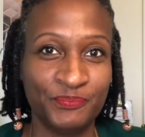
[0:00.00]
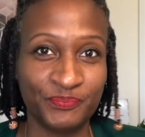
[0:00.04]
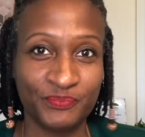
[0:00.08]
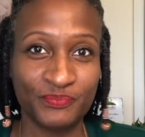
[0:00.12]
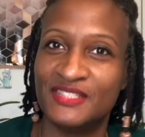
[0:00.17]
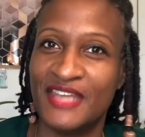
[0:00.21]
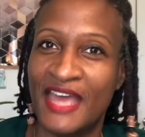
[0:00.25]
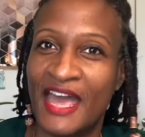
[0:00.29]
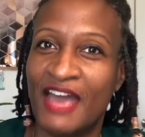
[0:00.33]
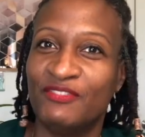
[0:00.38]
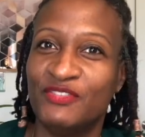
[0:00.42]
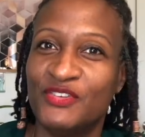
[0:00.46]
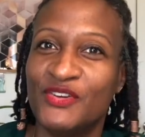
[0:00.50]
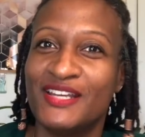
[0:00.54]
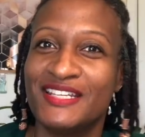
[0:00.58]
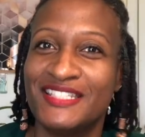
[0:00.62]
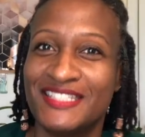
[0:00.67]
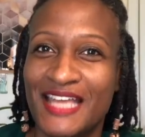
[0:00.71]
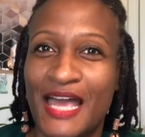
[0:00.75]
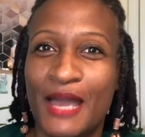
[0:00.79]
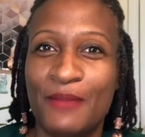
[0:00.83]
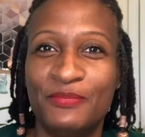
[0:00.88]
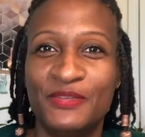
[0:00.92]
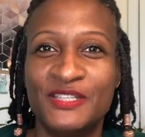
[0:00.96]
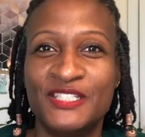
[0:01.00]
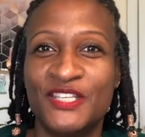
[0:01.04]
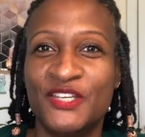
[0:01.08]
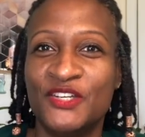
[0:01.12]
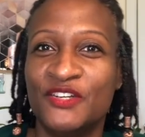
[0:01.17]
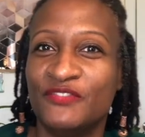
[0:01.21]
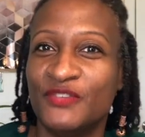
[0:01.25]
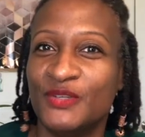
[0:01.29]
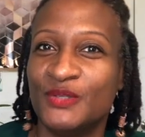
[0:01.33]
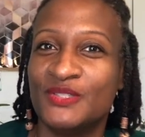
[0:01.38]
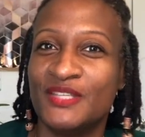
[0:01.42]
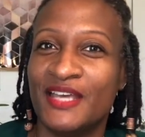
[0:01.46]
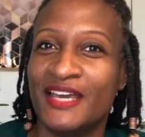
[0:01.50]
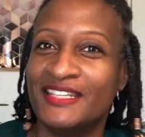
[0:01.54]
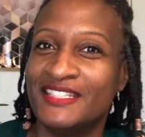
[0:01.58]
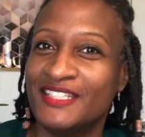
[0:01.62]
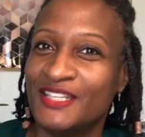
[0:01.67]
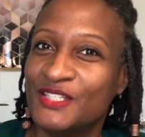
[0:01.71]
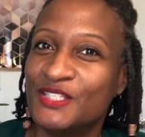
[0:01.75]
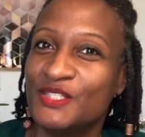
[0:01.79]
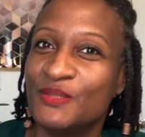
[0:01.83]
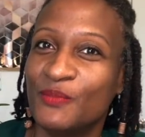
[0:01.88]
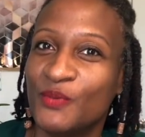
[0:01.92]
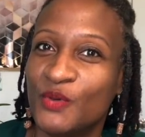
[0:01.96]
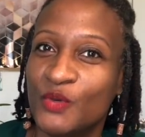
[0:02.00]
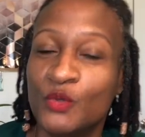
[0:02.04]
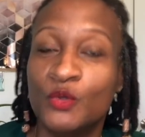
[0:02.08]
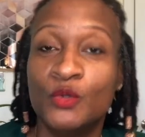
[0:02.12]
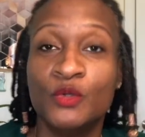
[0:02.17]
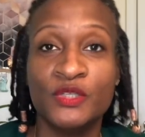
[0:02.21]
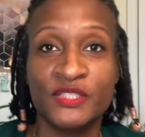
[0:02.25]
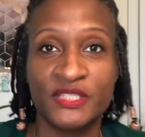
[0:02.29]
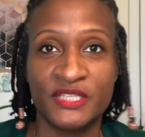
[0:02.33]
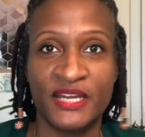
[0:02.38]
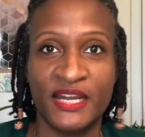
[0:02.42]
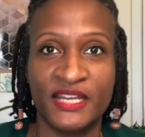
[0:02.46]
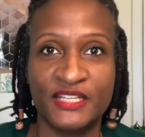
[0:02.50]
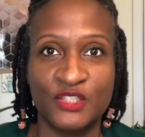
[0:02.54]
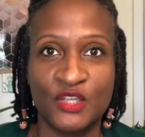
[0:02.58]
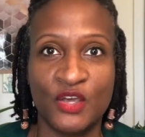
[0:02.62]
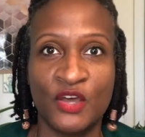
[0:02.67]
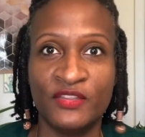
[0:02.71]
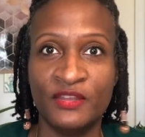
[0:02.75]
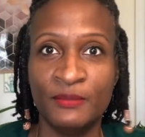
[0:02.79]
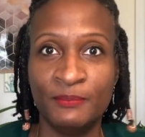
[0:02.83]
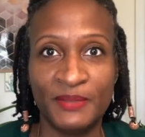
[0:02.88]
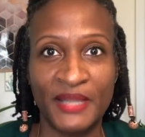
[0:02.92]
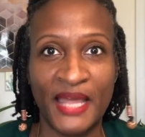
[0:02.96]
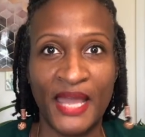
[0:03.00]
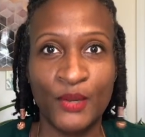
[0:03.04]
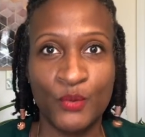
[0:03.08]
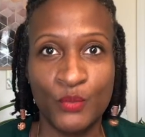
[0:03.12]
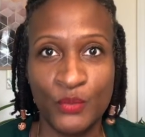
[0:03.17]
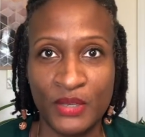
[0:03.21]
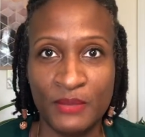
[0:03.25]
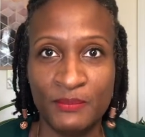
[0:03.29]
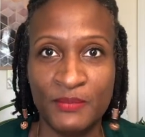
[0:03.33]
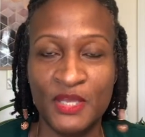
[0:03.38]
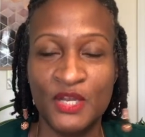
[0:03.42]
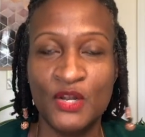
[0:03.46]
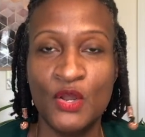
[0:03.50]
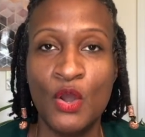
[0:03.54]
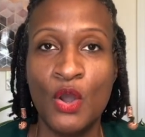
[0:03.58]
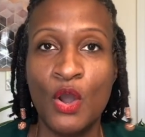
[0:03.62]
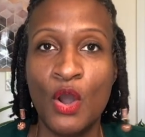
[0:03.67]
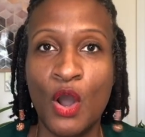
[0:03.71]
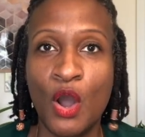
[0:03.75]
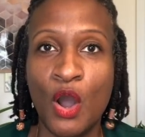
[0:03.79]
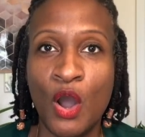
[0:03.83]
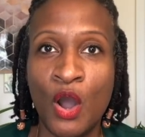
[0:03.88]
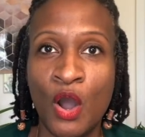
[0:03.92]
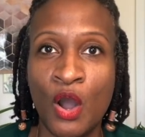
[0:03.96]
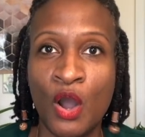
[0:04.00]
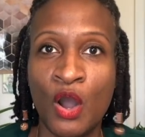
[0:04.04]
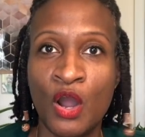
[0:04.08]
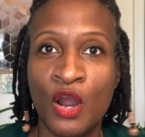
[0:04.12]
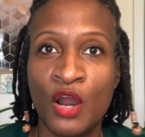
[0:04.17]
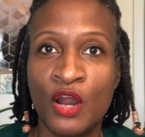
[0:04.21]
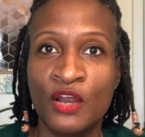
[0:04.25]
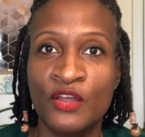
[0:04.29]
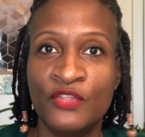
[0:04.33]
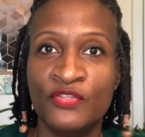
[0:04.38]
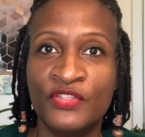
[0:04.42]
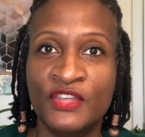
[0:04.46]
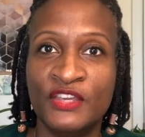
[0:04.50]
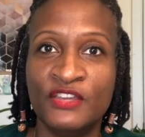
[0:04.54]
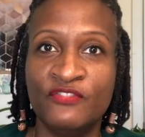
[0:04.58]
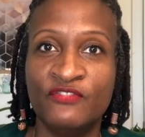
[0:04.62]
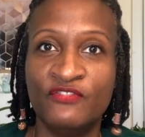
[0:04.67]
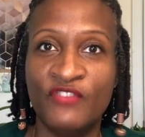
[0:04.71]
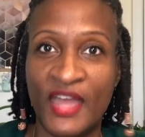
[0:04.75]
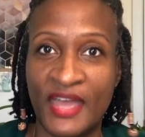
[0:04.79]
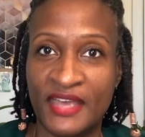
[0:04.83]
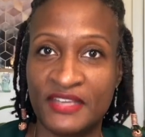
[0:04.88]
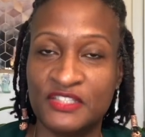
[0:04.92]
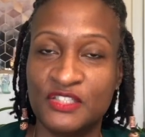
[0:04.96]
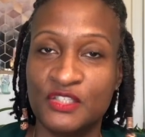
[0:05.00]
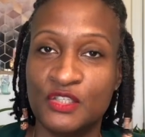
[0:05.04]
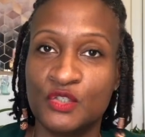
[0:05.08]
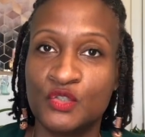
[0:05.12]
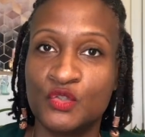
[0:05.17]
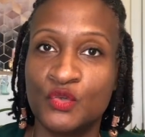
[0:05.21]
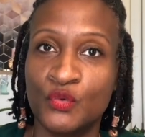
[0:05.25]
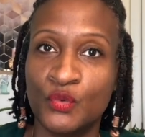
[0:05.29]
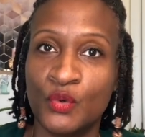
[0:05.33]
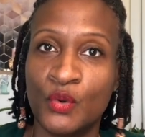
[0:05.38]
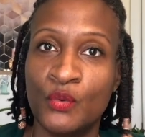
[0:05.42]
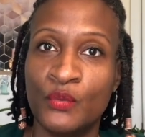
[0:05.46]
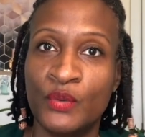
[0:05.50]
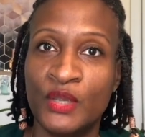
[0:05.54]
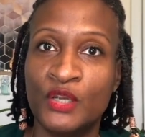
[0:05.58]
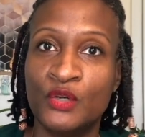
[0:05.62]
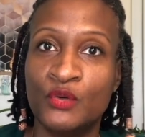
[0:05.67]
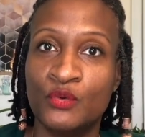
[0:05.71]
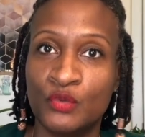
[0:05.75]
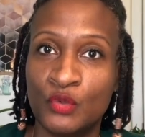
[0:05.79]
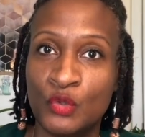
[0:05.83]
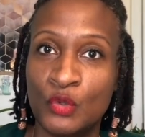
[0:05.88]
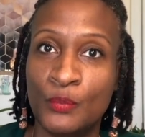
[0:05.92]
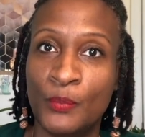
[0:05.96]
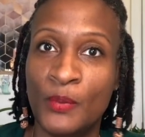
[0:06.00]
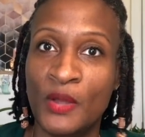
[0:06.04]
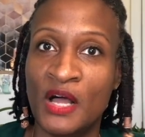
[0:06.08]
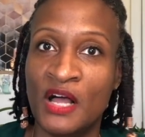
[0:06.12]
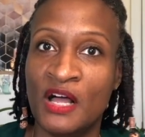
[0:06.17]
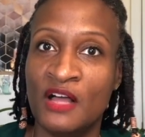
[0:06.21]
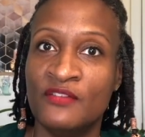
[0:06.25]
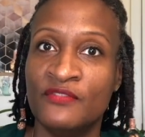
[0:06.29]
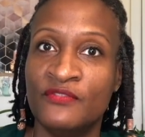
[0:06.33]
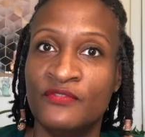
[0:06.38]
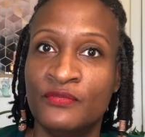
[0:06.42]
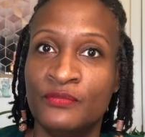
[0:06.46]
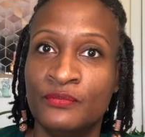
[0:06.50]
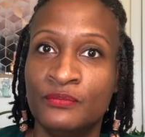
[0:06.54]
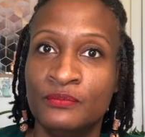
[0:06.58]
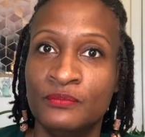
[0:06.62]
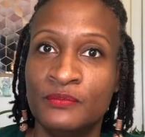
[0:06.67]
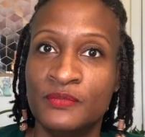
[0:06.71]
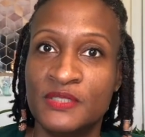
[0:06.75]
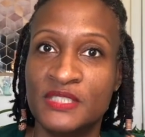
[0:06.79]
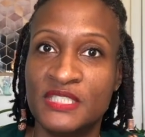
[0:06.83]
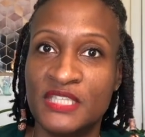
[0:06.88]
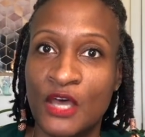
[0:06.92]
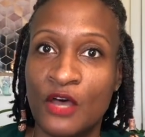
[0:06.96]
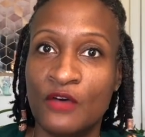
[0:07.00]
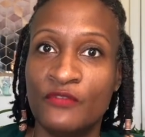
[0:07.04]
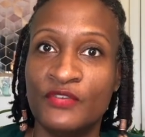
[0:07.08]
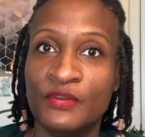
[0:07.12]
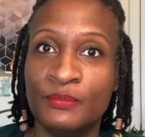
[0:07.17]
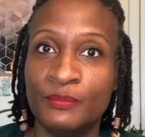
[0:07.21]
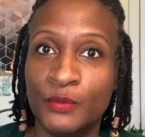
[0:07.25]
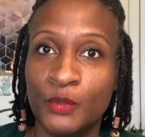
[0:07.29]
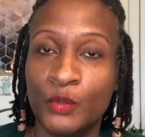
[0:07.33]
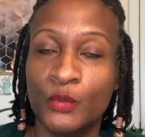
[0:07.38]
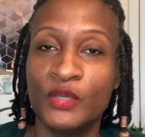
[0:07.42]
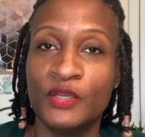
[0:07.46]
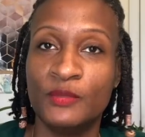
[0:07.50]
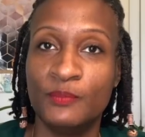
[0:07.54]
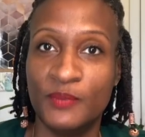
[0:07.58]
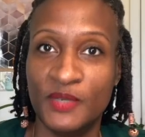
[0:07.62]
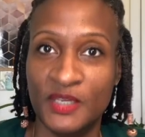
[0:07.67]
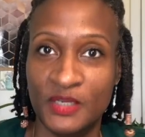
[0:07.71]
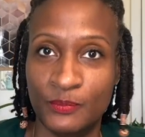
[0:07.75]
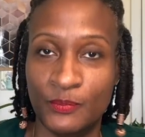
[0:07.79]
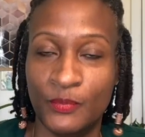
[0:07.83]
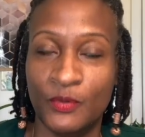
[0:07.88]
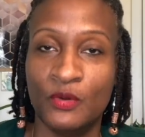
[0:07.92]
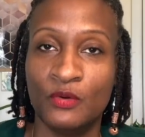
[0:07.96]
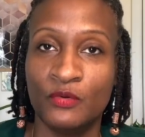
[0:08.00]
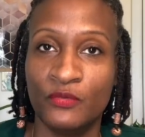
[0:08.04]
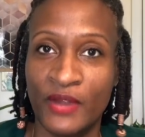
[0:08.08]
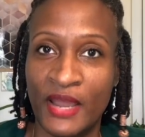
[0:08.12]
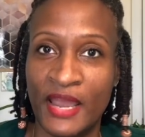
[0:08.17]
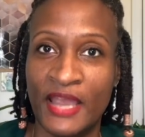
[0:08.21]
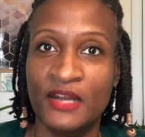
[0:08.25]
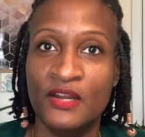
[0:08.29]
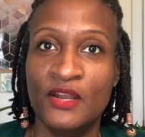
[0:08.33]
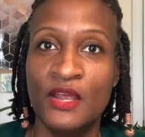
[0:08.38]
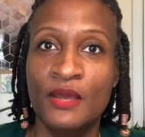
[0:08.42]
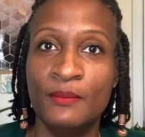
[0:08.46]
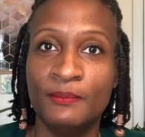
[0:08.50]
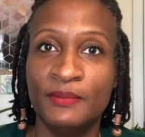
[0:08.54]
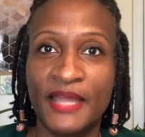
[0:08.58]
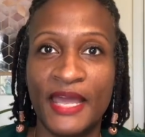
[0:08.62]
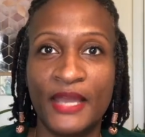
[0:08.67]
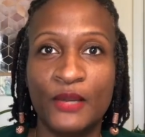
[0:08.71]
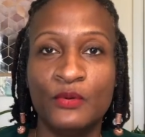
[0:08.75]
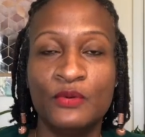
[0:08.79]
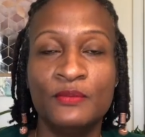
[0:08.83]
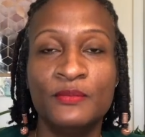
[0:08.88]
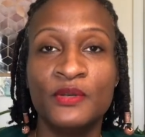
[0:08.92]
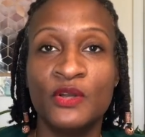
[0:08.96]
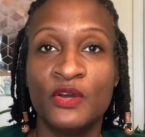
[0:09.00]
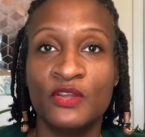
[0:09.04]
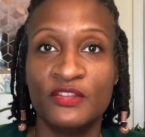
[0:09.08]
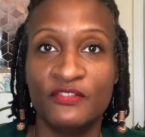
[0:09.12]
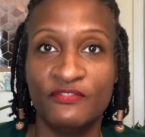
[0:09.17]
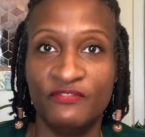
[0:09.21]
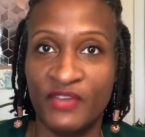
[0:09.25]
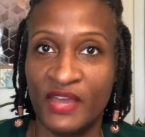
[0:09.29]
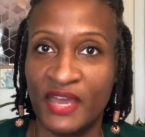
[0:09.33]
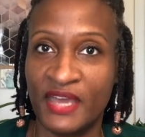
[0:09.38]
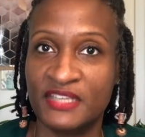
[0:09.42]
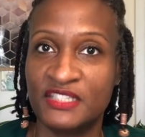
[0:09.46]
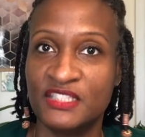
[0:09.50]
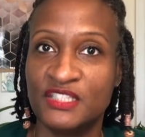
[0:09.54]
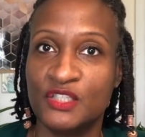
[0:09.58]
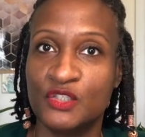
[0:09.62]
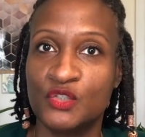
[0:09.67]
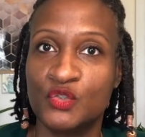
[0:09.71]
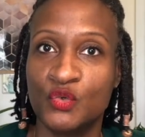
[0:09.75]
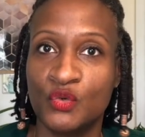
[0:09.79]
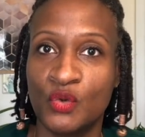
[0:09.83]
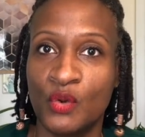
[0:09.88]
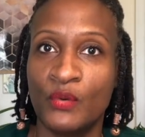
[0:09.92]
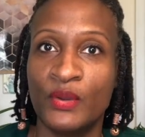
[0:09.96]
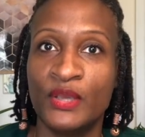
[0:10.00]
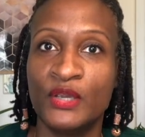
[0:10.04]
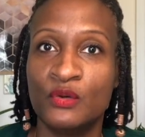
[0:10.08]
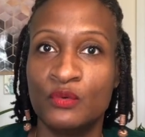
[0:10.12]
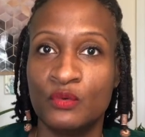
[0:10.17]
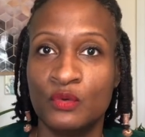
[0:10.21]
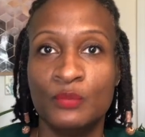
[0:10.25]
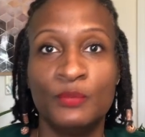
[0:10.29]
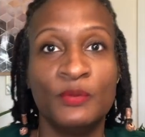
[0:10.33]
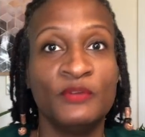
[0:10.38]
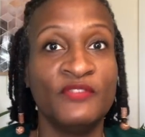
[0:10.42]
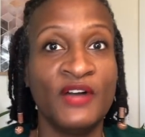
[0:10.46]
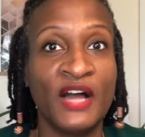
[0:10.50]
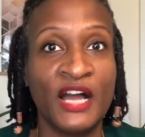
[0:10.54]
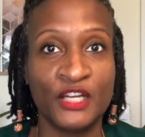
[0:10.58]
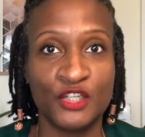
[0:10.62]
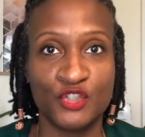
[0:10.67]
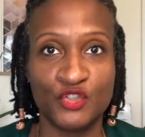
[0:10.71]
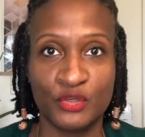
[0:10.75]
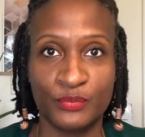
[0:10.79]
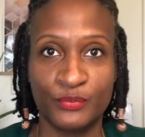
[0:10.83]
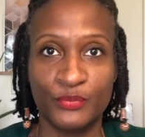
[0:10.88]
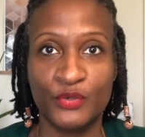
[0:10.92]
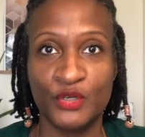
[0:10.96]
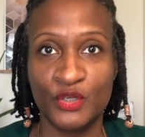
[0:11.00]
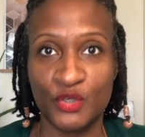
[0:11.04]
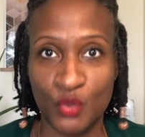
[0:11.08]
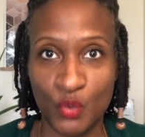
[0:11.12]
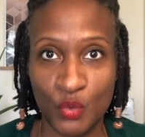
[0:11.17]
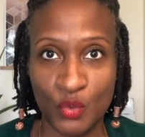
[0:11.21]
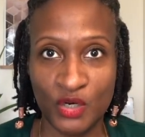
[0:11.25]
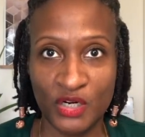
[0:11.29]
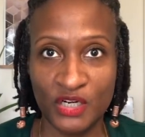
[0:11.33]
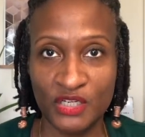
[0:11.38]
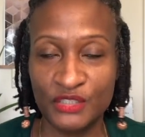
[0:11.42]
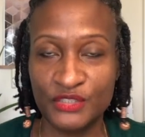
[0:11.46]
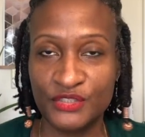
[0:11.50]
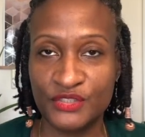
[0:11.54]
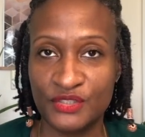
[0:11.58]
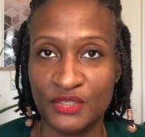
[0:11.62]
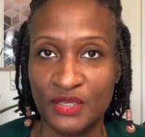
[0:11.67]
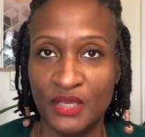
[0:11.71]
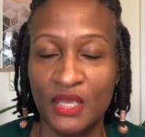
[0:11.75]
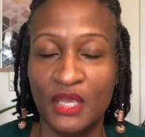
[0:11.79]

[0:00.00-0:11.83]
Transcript: So after I stopped these interviews, I did some Googles, and I saw that black women are the fastest growing group of self-employed people, right? Black women are the fastest growing group of entrepreneurs.